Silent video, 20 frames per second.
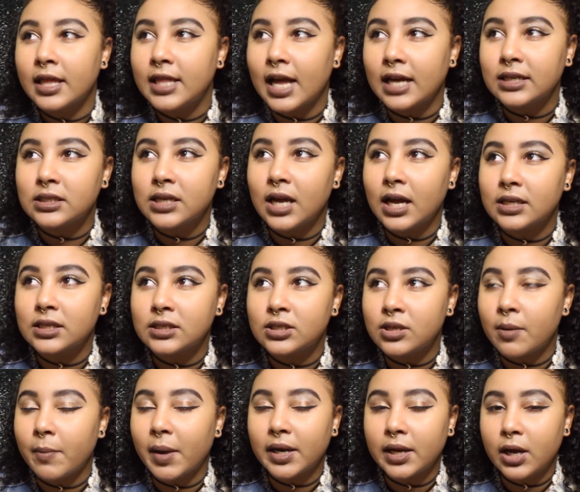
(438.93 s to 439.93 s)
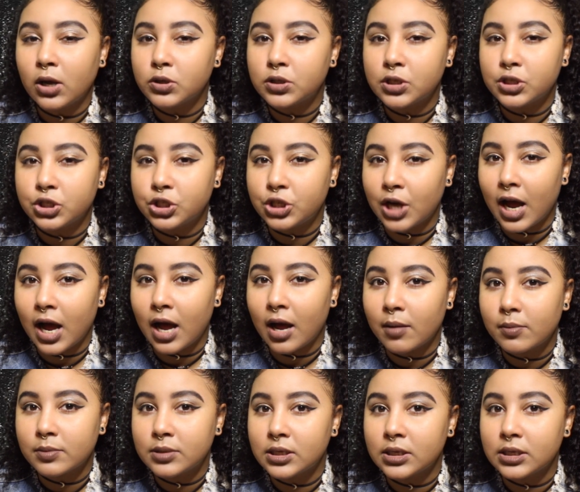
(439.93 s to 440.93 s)
that's not somebody else's
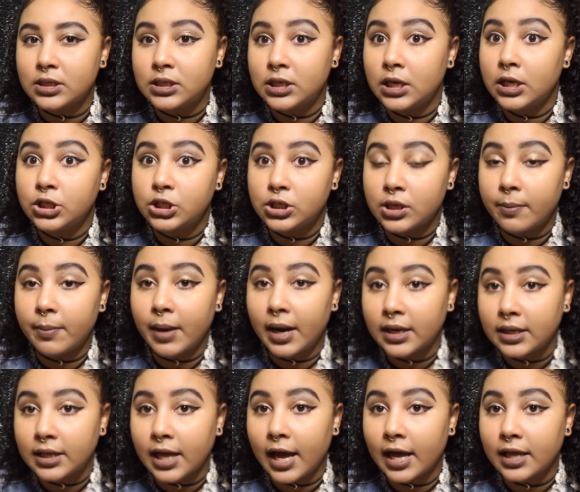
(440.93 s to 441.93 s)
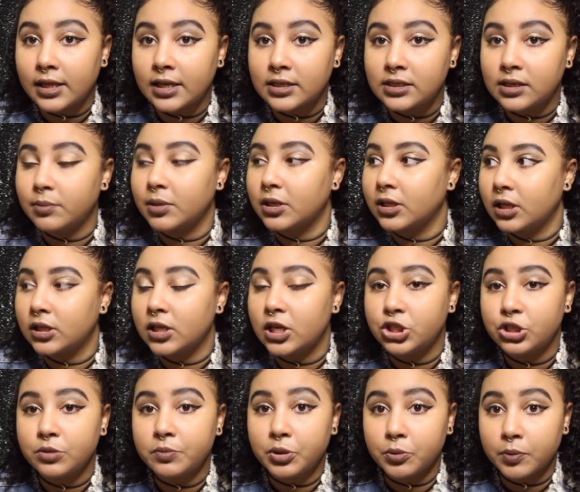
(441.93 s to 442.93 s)
job to teach somebody that that's something that
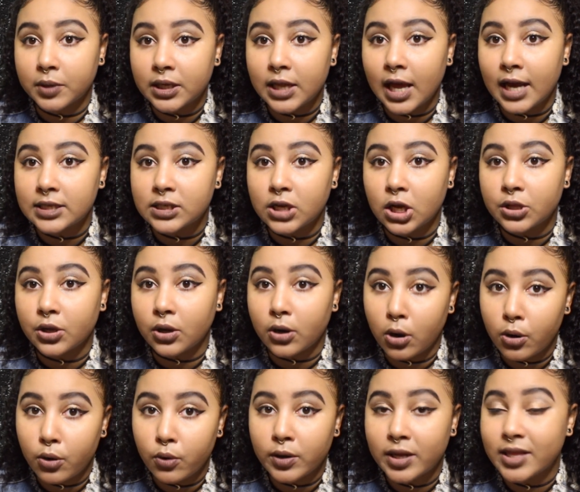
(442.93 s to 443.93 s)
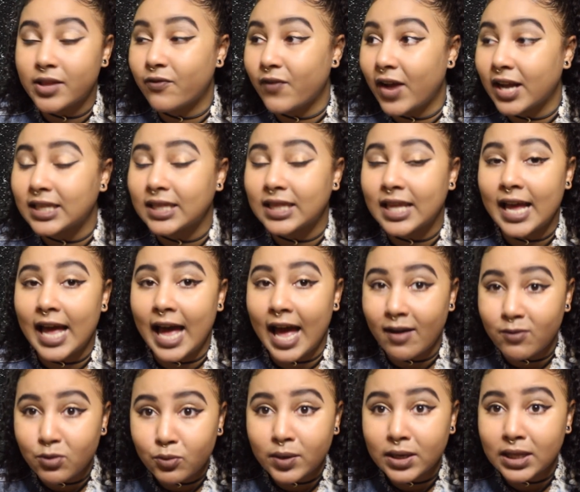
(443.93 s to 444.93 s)
they should be realizing on their own and the fact that they
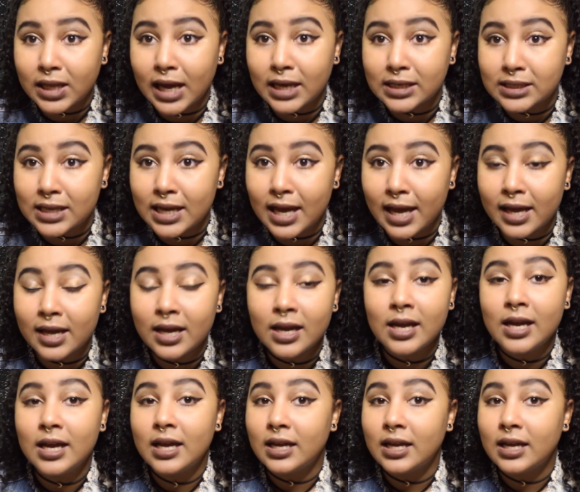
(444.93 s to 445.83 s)
haven't realized that